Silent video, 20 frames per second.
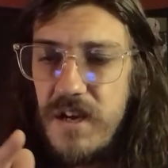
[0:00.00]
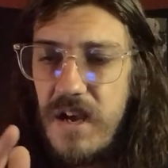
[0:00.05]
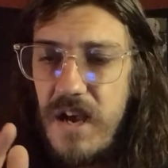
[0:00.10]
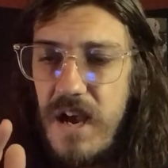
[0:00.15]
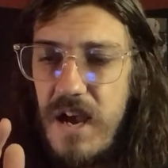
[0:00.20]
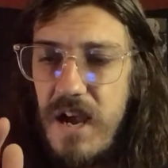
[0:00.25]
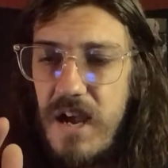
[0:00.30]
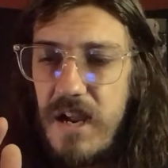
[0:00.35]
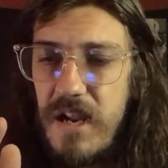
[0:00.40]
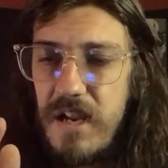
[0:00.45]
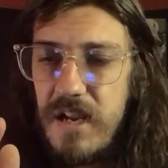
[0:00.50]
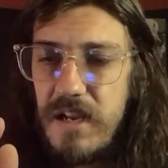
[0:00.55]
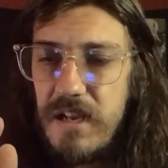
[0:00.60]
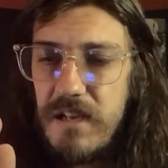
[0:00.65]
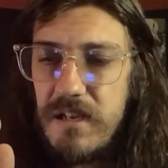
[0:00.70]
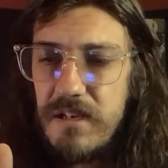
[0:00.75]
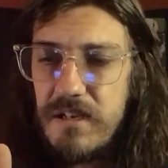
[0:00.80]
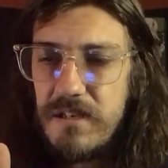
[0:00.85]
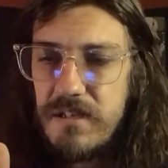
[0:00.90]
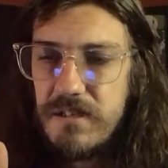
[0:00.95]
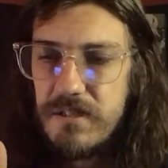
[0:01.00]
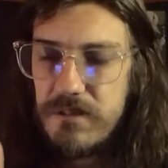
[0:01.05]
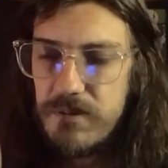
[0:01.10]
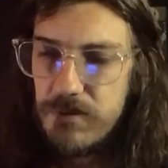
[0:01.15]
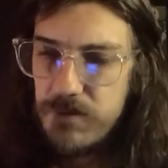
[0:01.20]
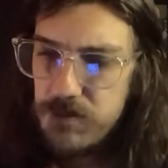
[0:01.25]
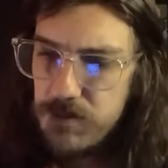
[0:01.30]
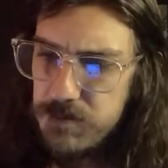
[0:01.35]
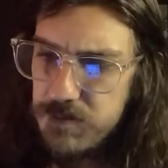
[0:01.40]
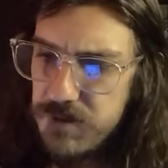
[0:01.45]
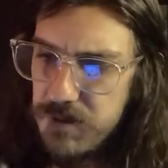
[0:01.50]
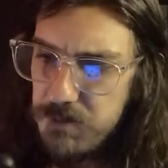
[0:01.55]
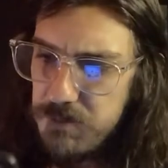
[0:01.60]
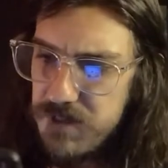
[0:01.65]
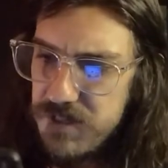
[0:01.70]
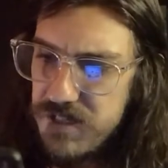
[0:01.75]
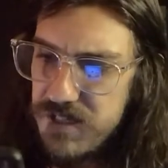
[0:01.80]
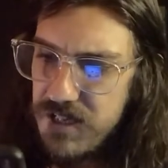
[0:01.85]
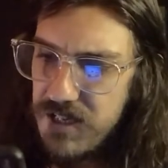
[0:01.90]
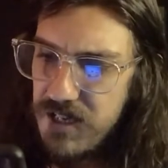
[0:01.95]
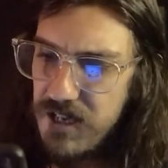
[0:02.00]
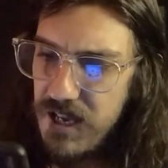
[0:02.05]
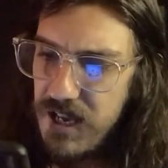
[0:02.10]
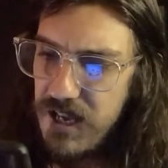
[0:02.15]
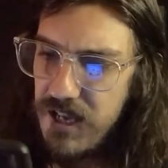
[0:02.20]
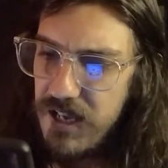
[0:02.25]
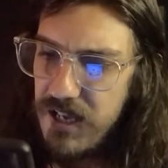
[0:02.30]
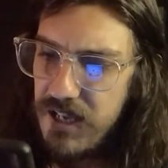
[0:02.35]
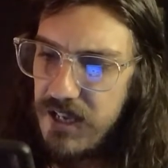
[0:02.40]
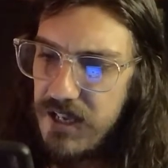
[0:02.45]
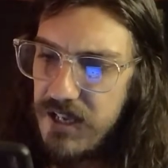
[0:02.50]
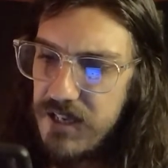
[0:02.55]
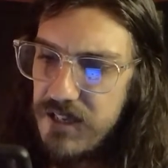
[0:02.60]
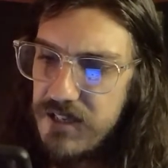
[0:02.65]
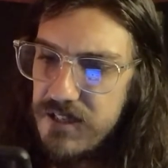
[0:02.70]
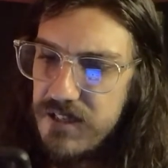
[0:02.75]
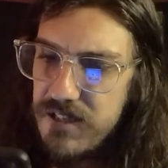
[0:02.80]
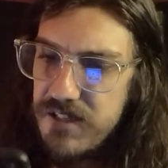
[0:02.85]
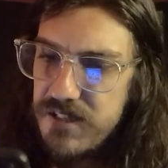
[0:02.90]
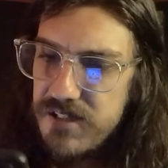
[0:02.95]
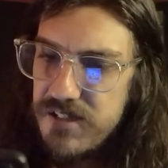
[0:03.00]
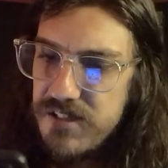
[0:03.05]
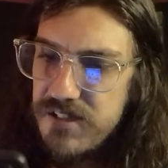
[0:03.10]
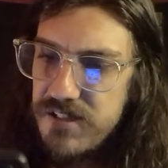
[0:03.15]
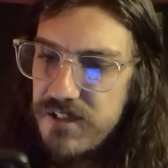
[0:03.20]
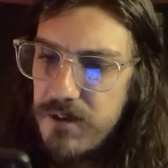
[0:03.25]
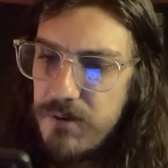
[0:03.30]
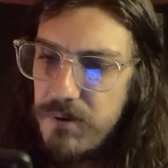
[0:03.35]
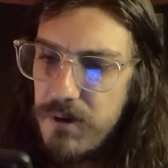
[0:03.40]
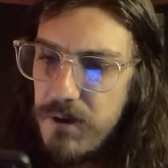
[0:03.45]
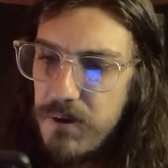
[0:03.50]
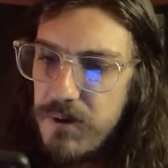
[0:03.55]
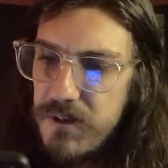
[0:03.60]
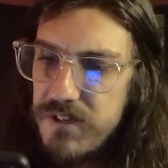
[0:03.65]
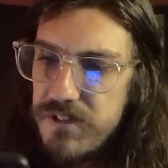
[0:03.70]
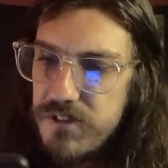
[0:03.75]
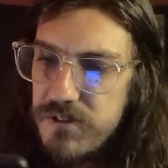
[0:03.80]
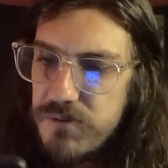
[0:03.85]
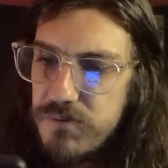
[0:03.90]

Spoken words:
And, whoops, I'm missing a 0, I just